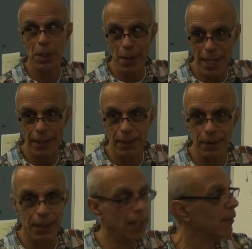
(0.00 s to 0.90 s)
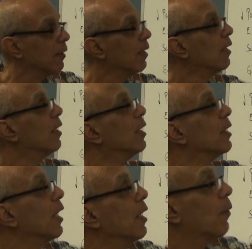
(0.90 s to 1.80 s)
greater than.
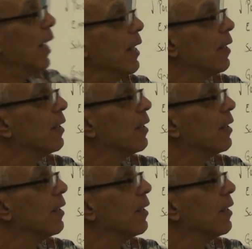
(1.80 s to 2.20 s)
So greater